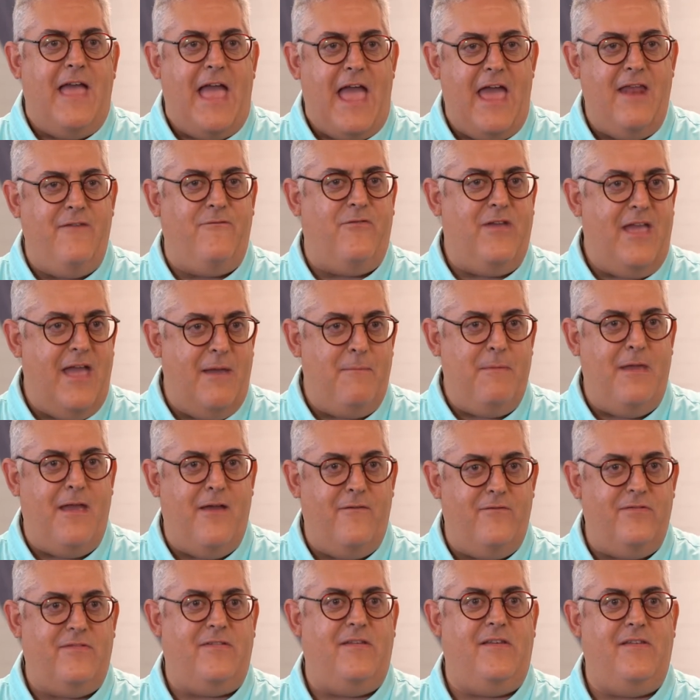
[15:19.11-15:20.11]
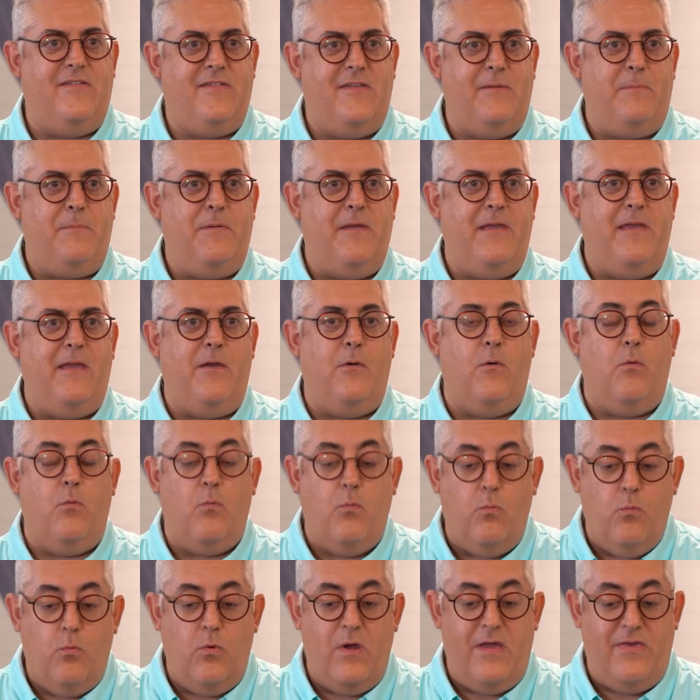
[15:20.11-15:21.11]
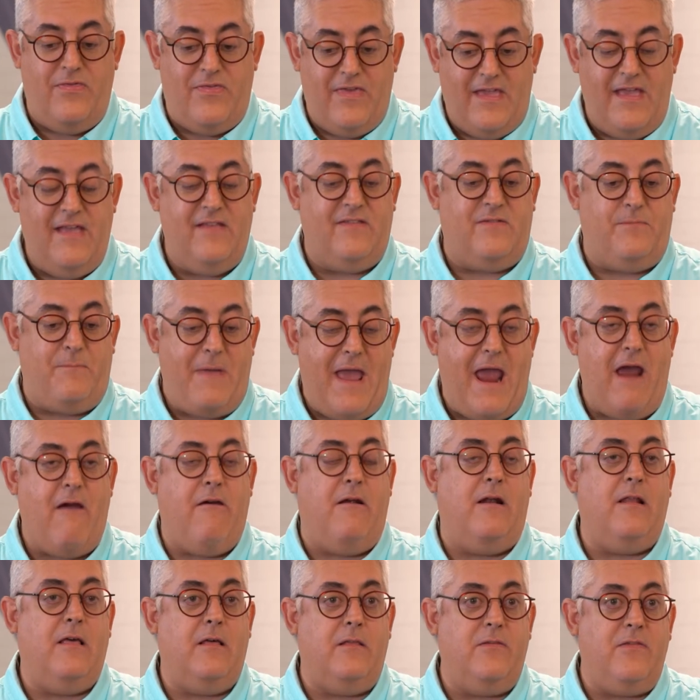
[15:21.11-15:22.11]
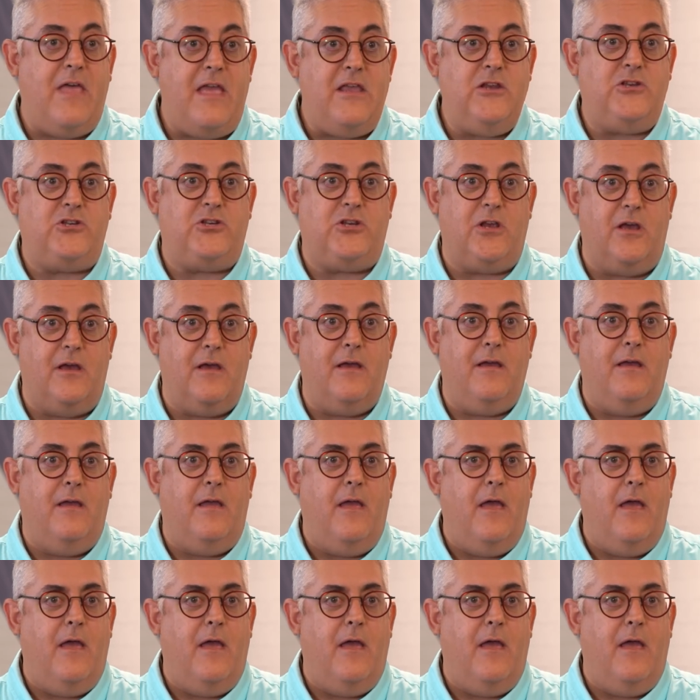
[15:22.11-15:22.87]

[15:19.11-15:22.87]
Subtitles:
NVMe over TCP with its parallel nature